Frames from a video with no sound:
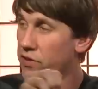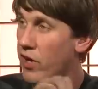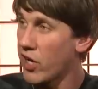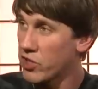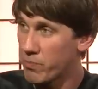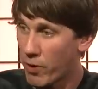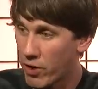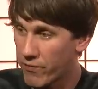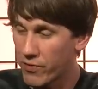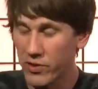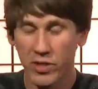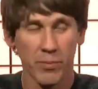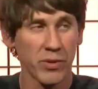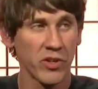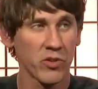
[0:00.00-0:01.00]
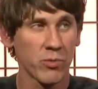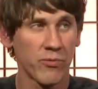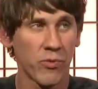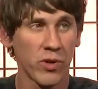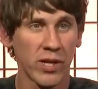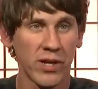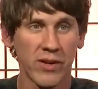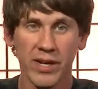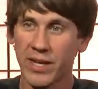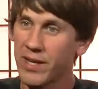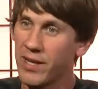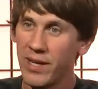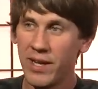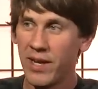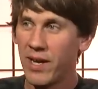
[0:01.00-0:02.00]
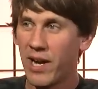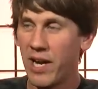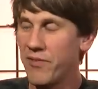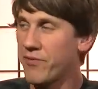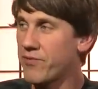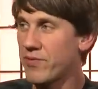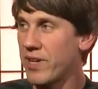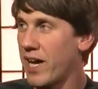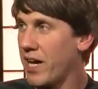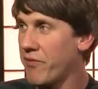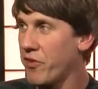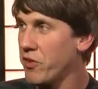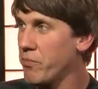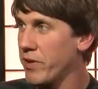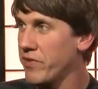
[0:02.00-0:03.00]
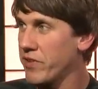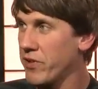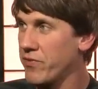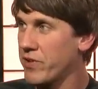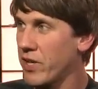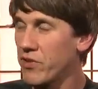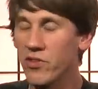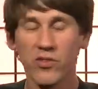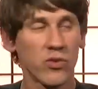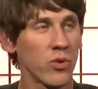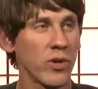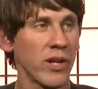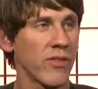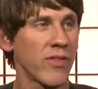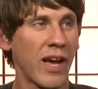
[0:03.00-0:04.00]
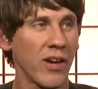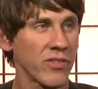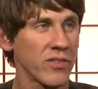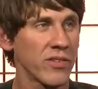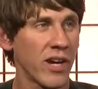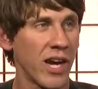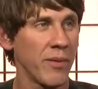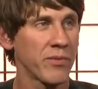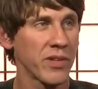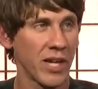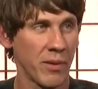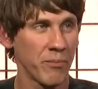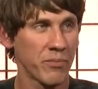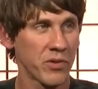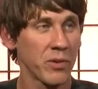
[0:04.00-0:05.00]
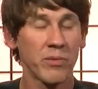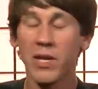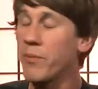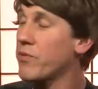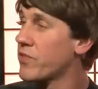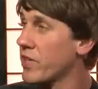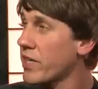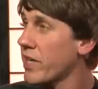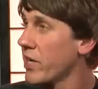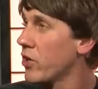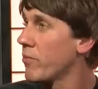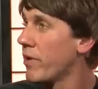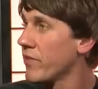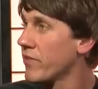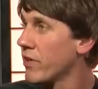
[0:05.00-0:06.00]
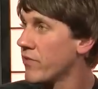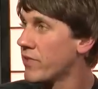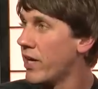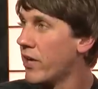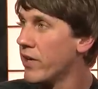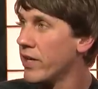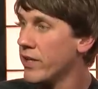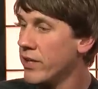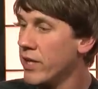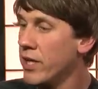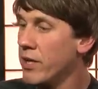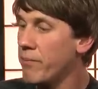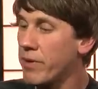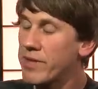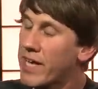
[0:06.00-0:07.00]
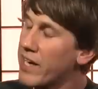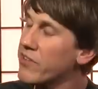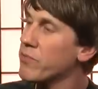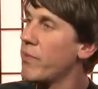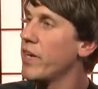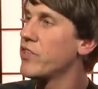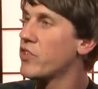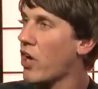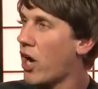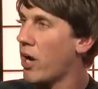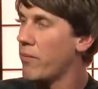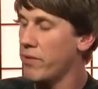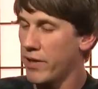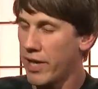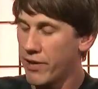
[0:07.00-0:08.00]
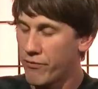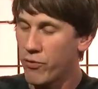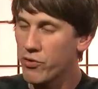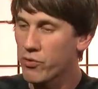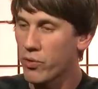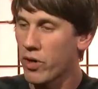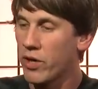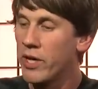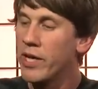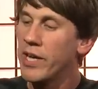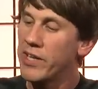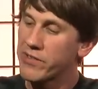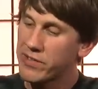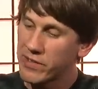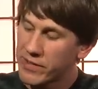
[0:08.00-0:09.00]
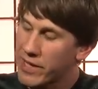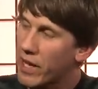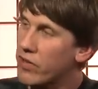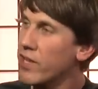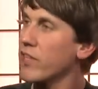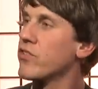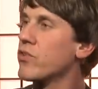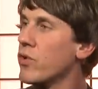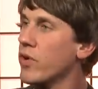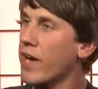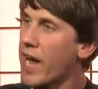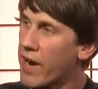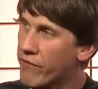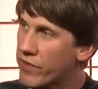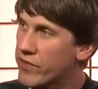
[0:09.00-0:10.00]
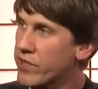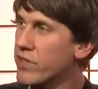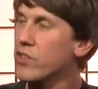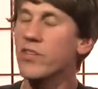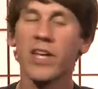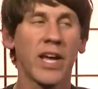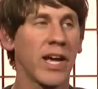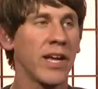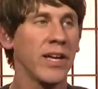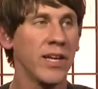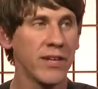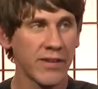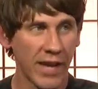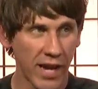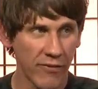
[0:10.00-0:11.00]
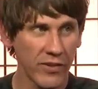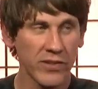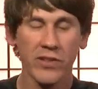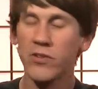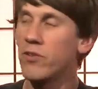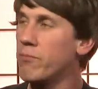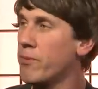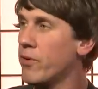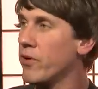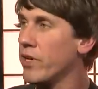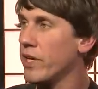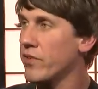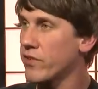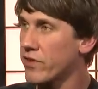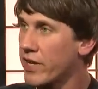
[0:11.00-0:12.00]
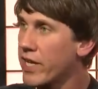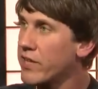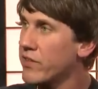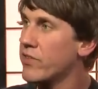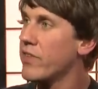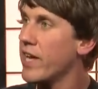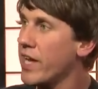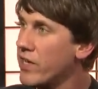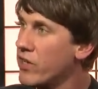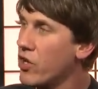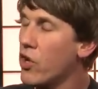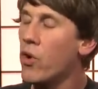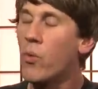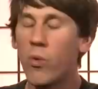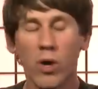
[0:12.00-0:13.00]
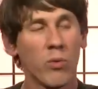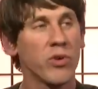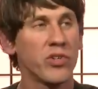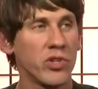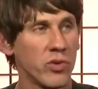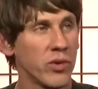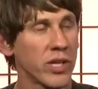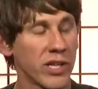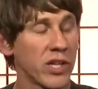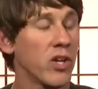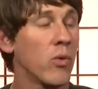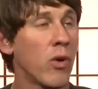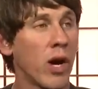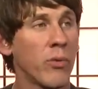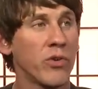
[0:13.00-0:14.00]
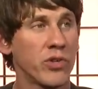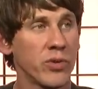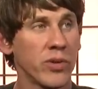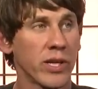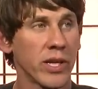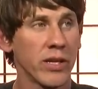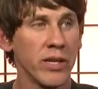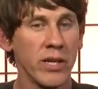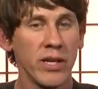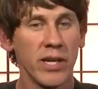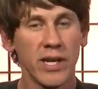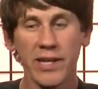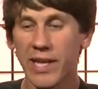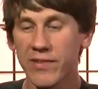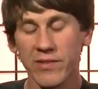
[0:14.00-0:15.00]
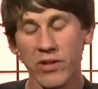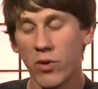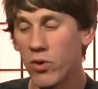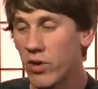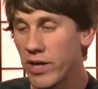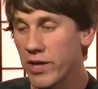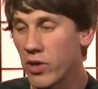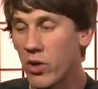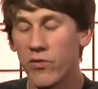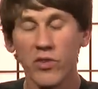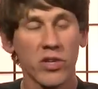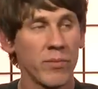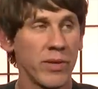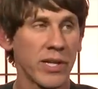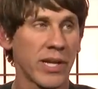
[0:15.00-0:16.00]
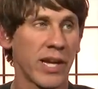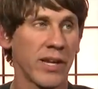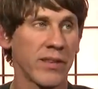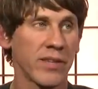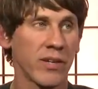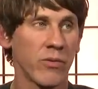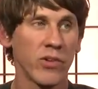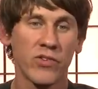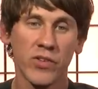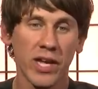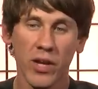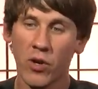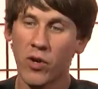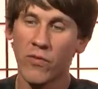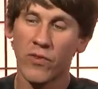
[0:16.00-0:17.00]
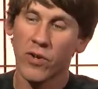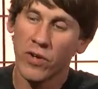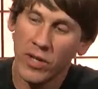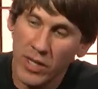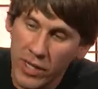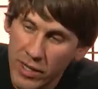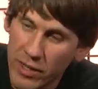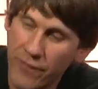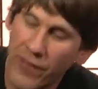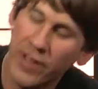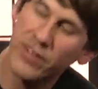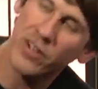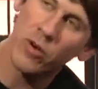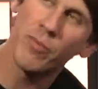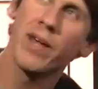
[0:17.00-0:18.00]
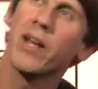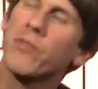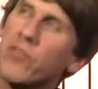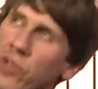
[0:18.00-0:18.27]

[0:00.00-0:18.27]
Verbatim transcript: then dodgeball for a couple years before that. Like, mm-hmm. I've I've heard myself tell the story a thousand times, and I'm sometimes sick of hearing myself tell it. But that is my job at Foursquare is to tell that story every single day to every single employee, so they they know what we're doing and they know why we're doing it. Mm-hmm. And that's the whole like over communicating thing. Once you get over the fact that oh man, I'm